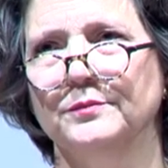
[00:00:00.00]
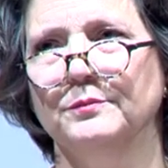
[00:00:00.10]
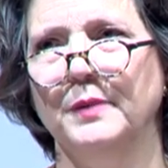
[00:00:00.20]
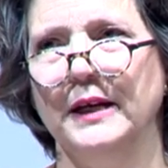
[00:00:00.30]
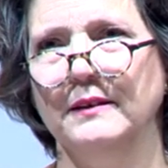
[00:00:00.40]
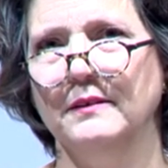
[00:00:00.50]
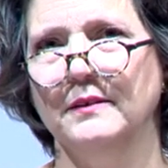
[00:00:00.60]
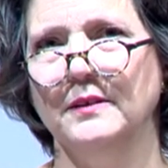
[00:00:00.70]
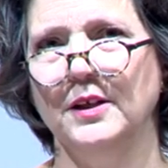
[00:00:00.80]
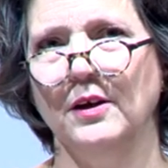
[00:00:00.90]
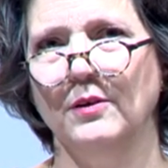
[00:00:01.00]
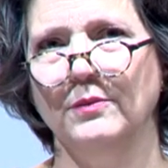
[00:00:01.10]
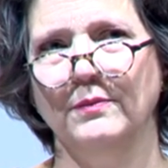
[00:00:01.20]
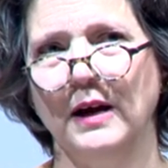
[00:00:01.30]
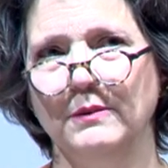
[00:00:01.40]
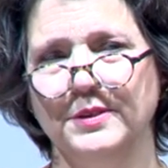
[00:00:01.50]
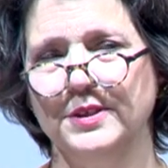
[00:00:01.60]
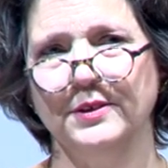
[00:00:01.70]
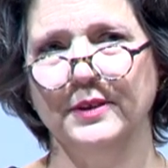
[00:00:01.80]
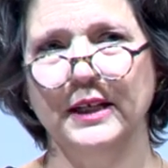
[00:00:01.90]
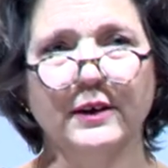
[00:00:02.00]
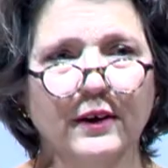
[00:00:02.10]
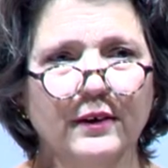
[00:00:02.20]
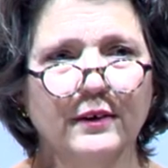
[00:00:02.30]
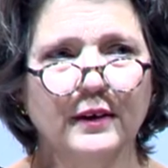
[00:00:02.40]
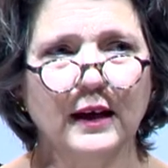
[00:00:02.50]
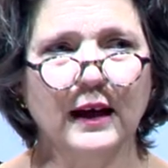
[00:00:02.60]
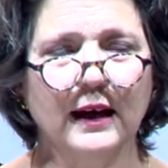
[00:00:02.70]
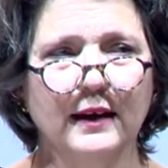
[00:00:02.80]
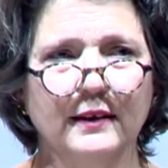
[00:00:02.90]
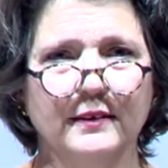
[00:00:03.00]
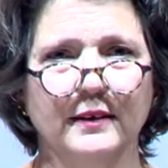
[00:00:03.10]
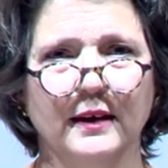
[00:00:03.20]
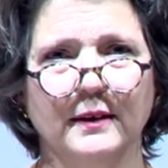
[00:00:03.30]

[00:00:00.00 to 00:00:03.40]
But, you know, I was still here, and